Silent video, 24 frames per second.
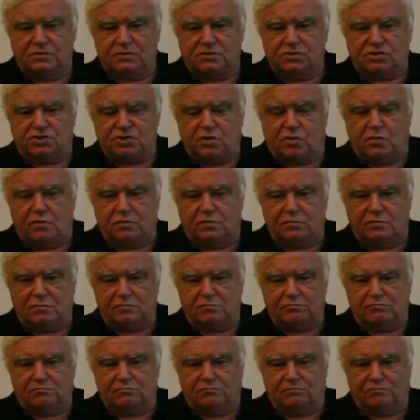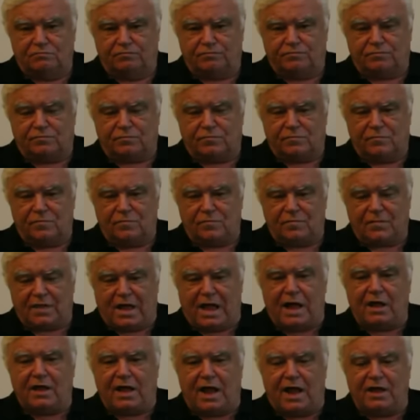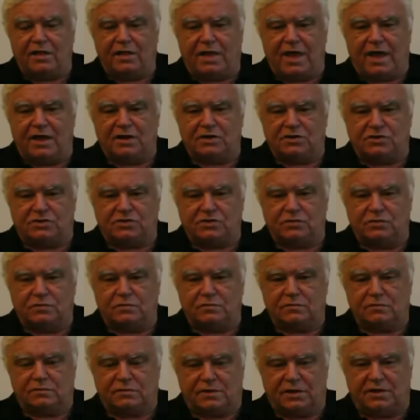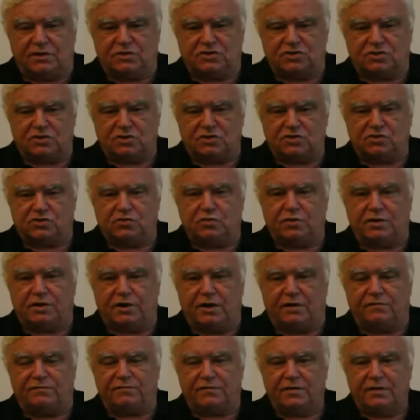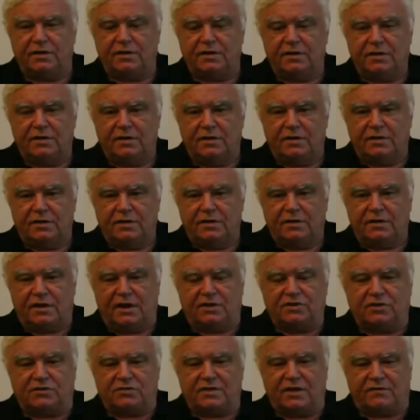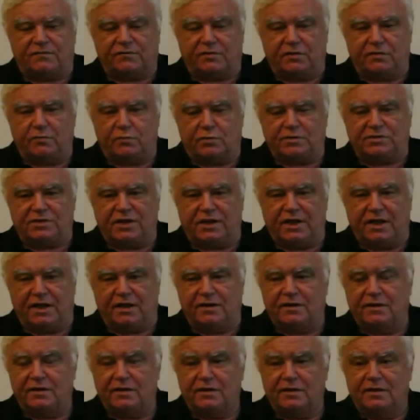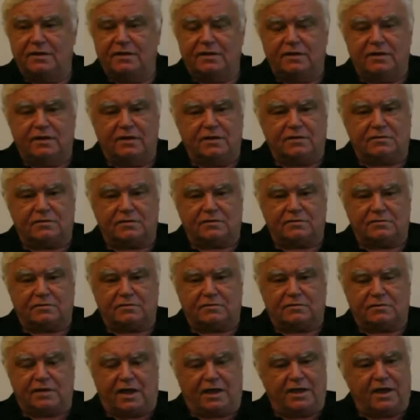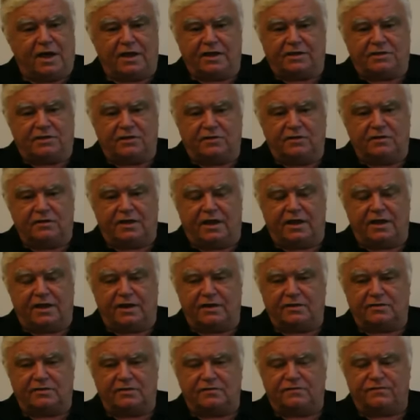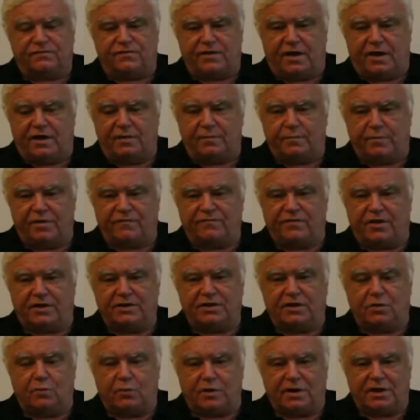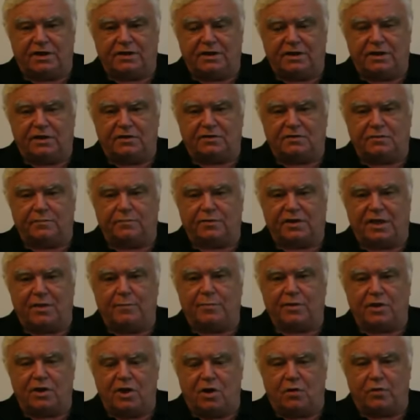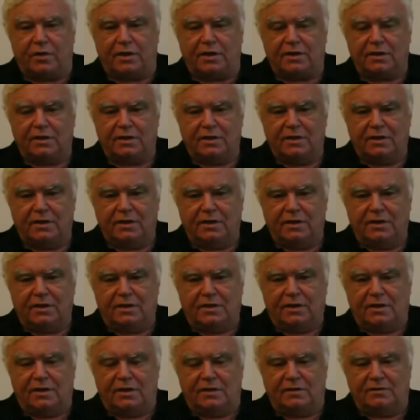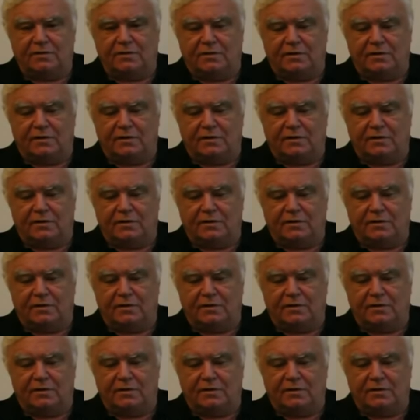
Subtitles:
So I'll get to things soon enough. I just have to, once again, I got it this far by finding what I need to keep it going, and